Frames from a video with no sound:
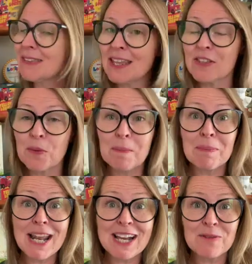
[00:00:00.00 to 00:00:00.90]
There were
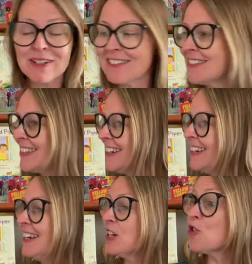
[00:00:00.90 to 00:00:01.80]
black ones,
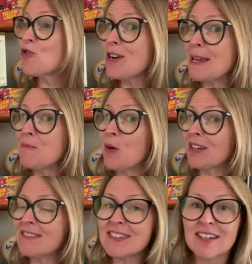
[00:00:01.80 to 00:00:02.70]
cream
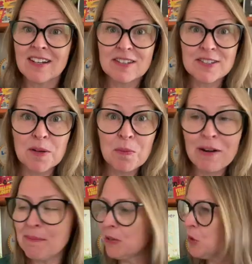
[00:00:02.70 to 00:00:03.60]
ones, somewhere
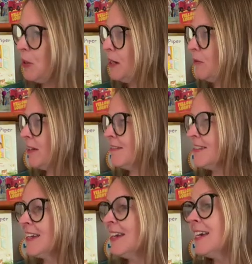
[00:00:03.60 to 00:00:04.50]
in between
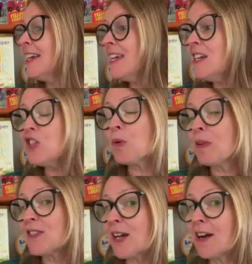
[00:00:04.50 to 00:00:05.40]
ones, each
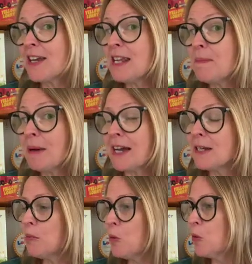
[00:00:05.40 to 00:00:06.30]
with tiny paddy
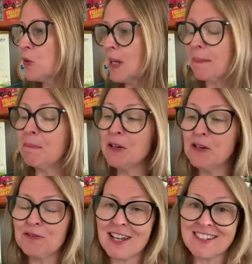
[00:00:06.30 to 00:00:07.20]
paws and
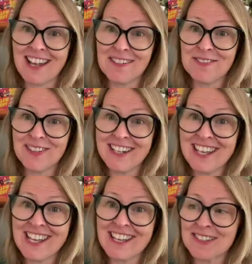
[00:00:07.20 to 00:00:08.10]
perfect elfin
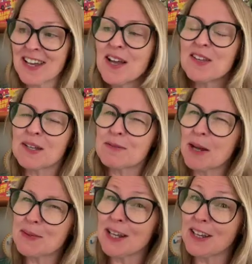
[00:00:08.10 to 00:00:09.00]
ears.
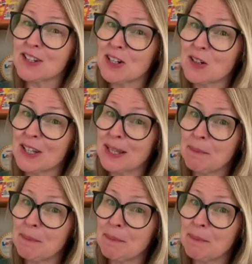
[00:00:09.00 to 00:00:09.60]
Sometimes I like to look at that